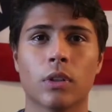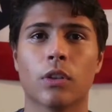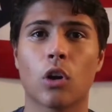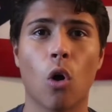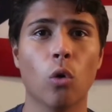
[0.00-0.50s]

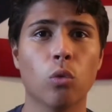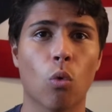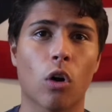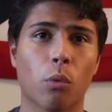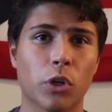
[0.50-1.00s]
the Cold
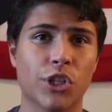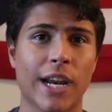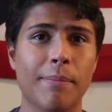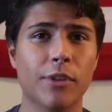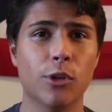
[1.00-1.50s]
War would
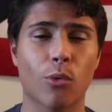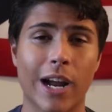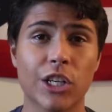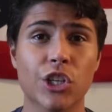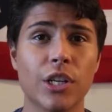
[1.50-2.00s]
shape the
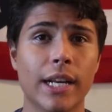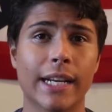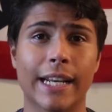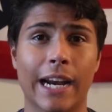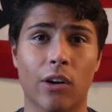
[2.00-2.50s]
direction
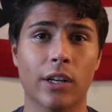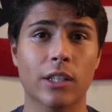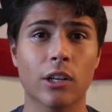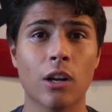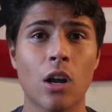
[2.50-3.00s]
and character